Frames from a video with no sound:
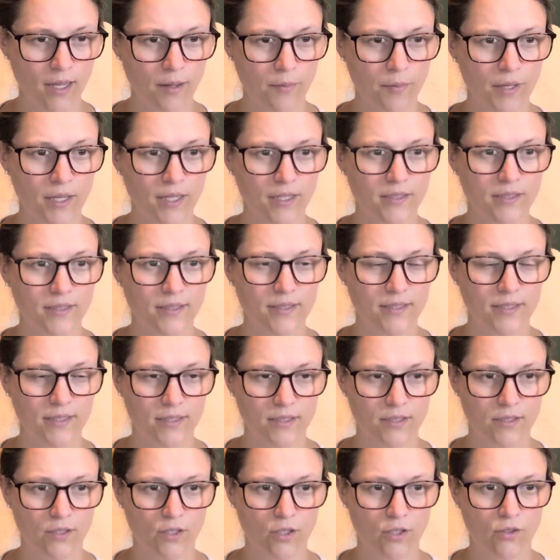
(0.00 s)
I paid
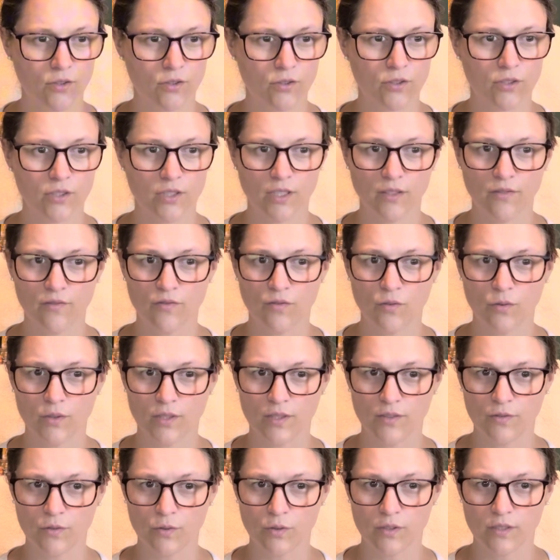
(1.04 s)

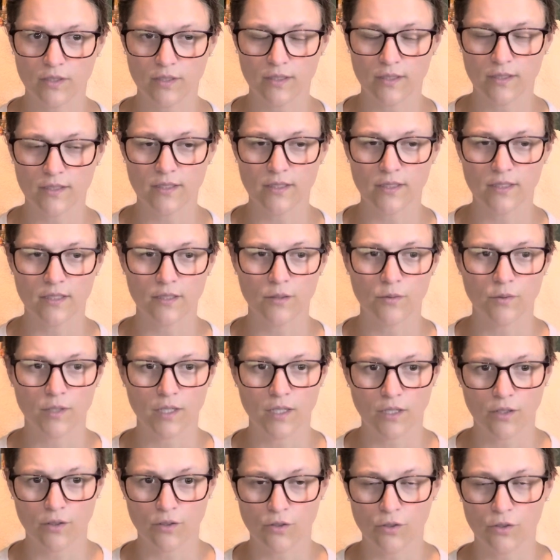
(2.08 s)
$6.44 at a regular